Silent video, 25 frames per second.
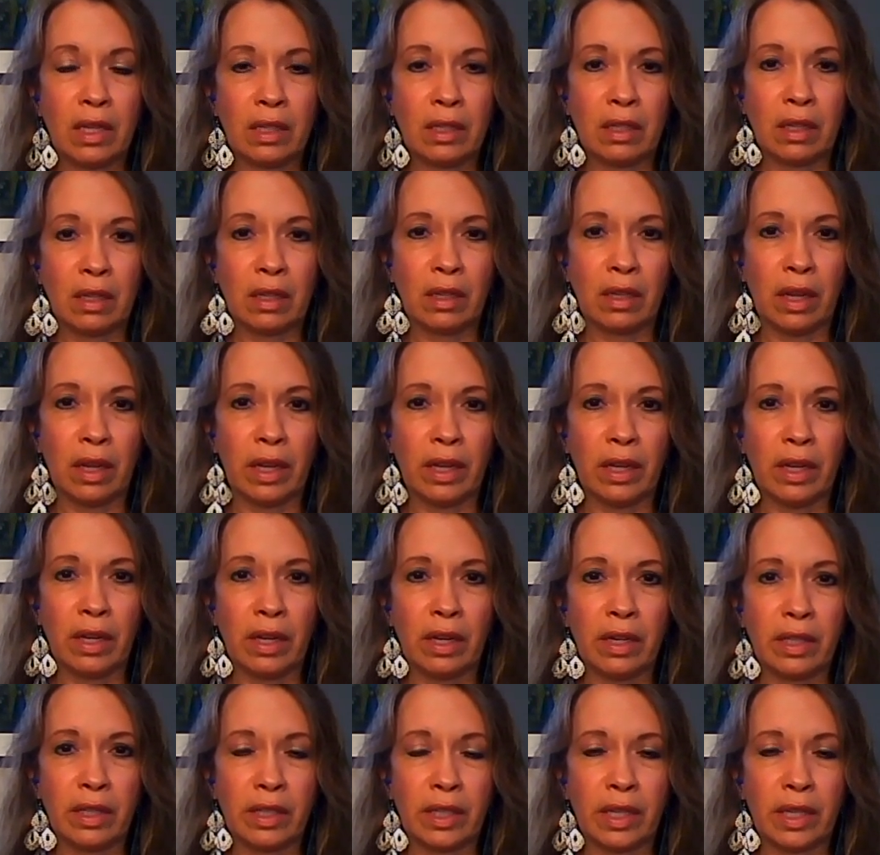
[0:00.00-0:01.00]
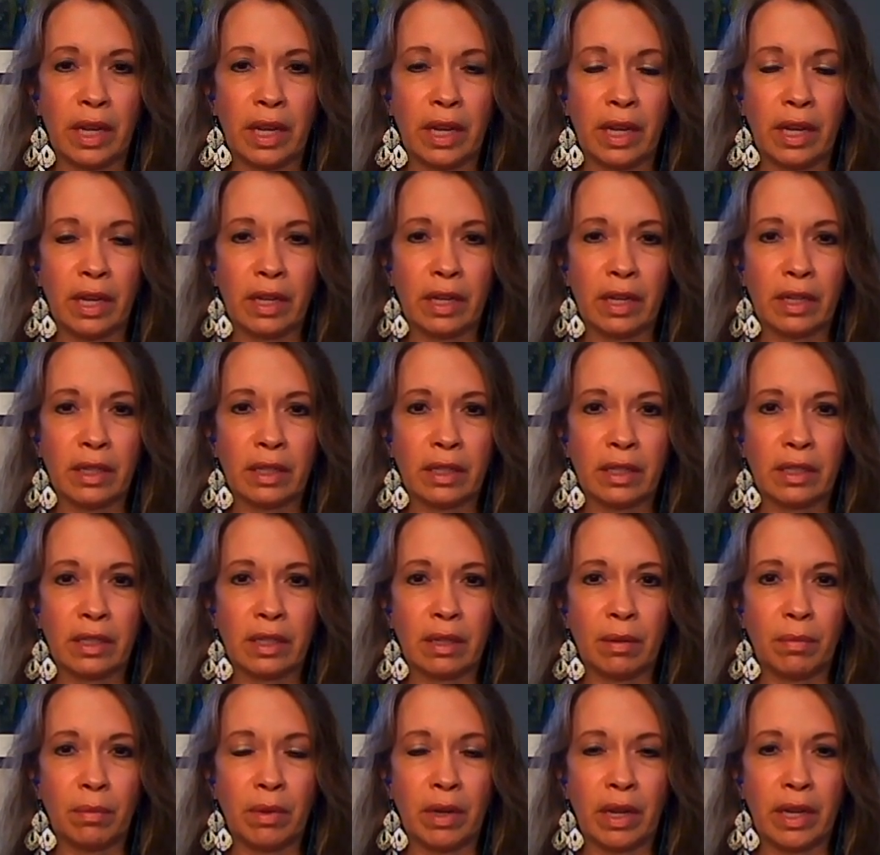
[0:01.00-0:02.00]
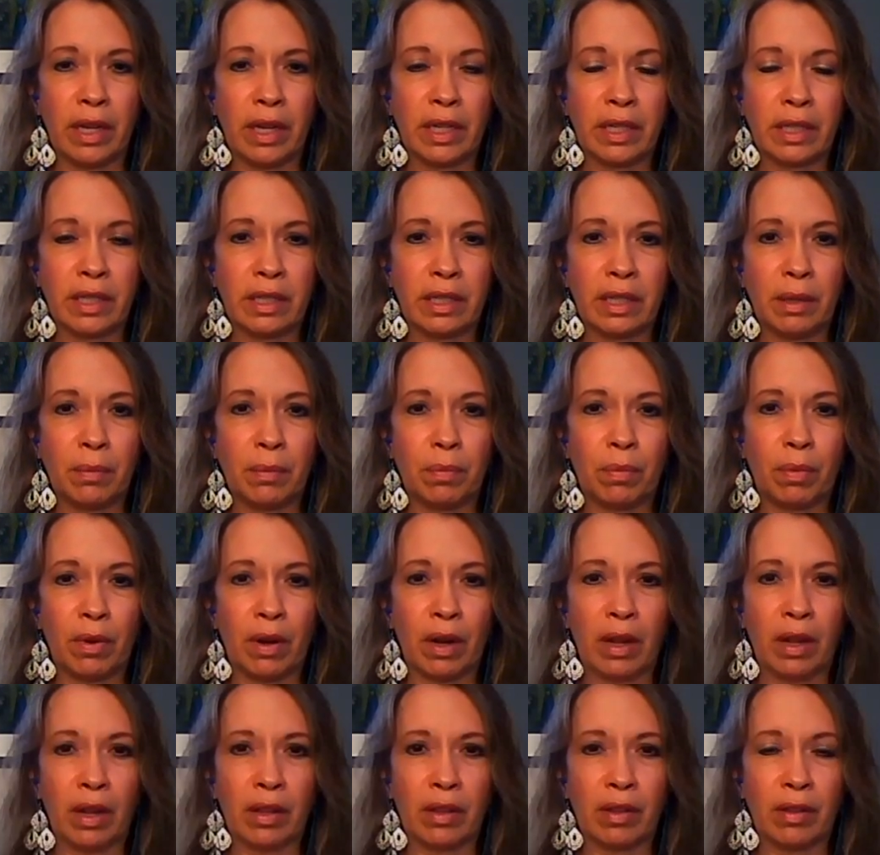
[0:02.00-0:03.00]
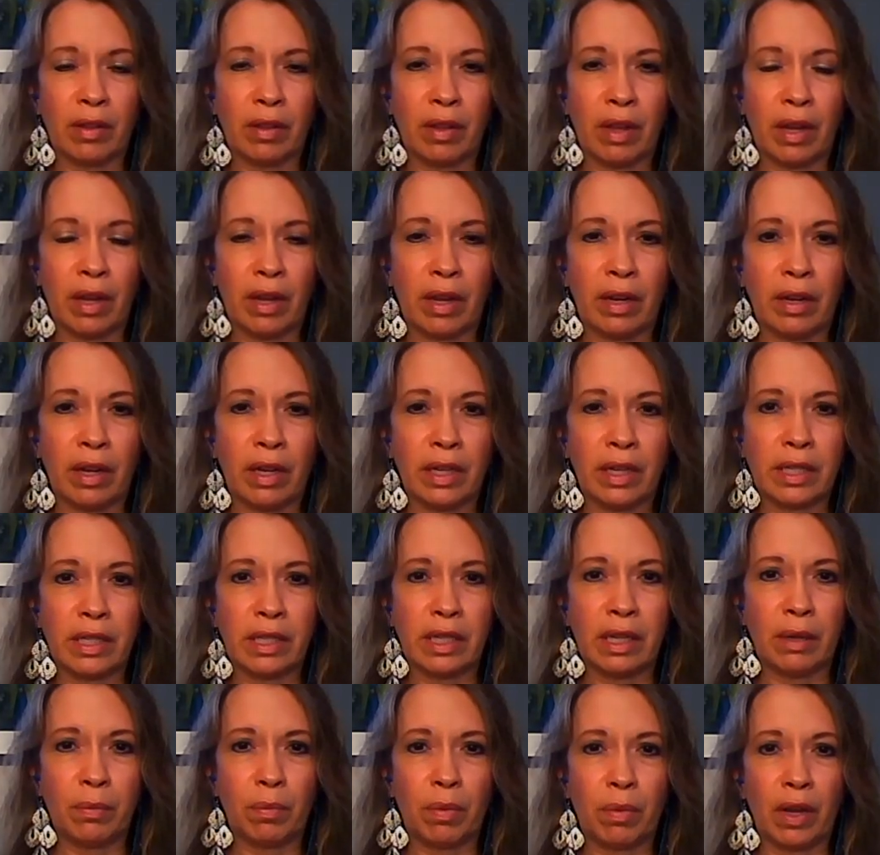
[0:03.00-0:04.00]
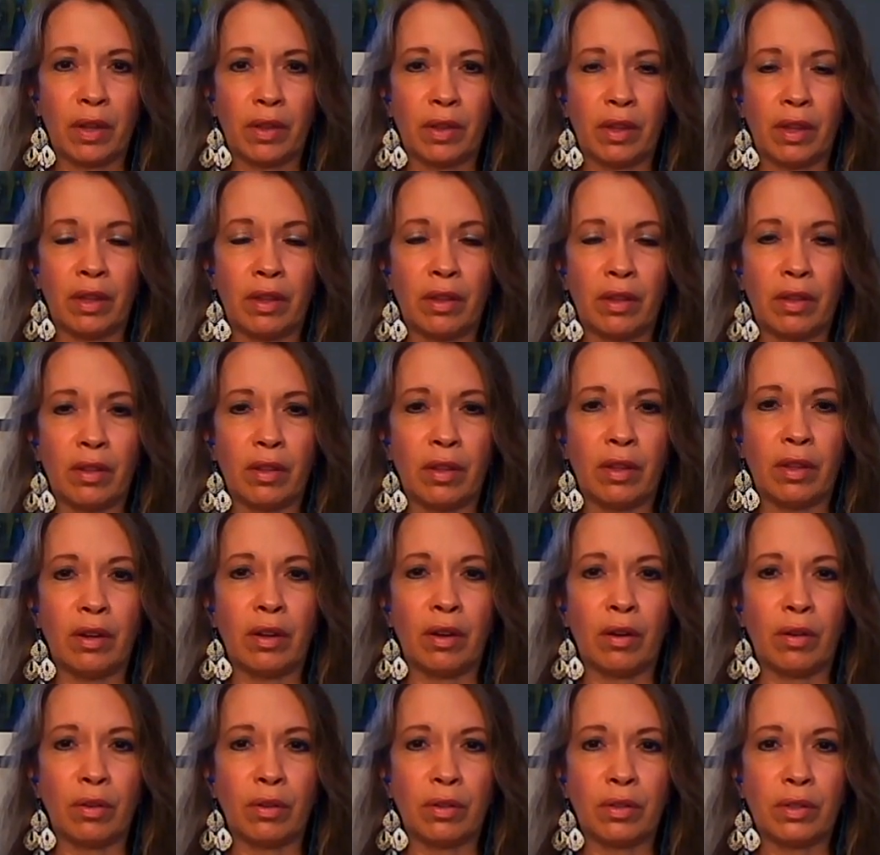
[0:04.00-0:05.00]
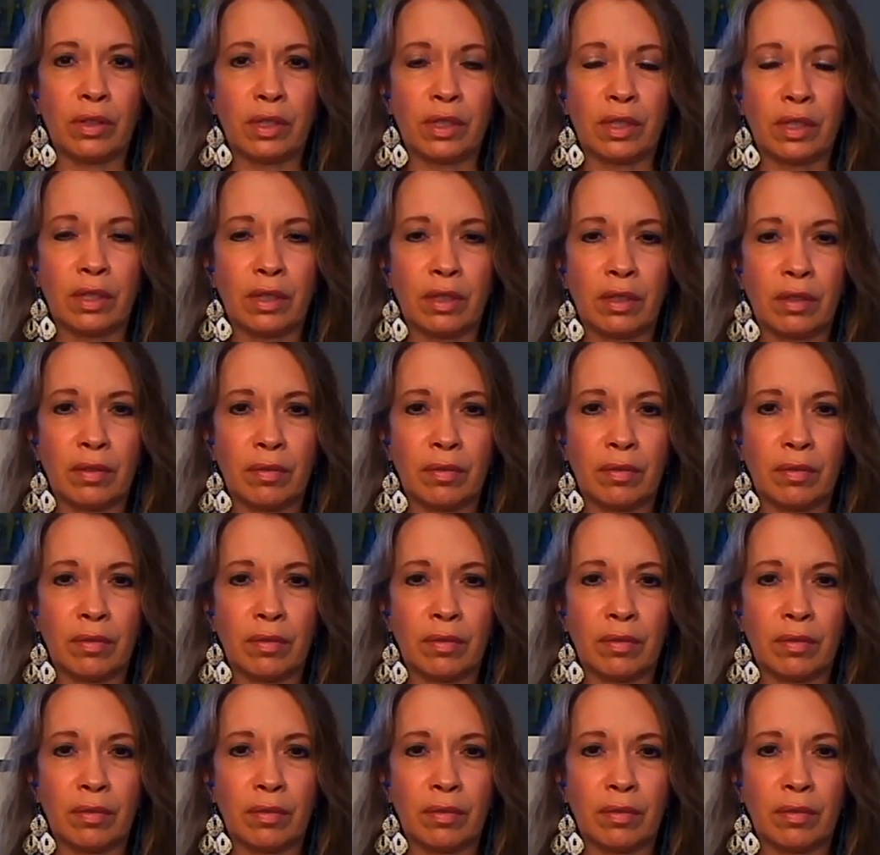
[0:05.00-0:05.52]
So I'd like you to take some nice deep breaths. Take a nice deep breath into the nose.